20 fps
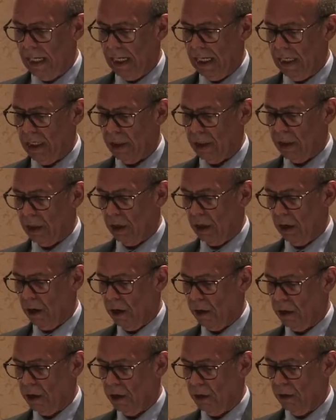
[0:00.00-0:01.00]
is to
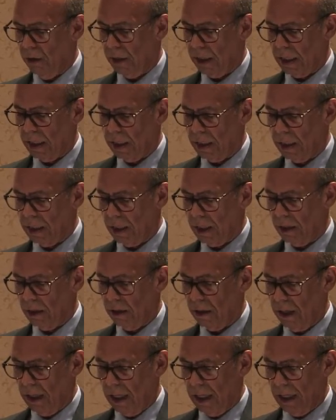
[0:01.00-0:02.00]
urge you to
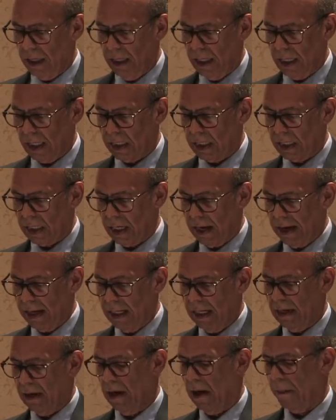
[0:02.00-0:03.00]
consider the
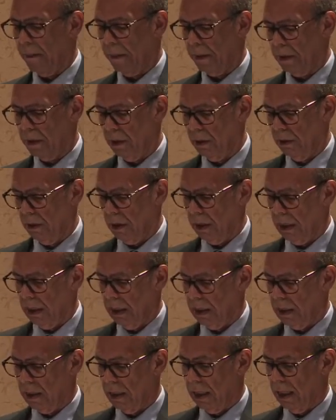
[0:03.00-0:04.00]
exciting
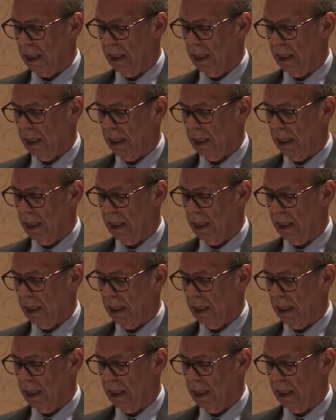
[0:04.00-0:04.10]
opportunities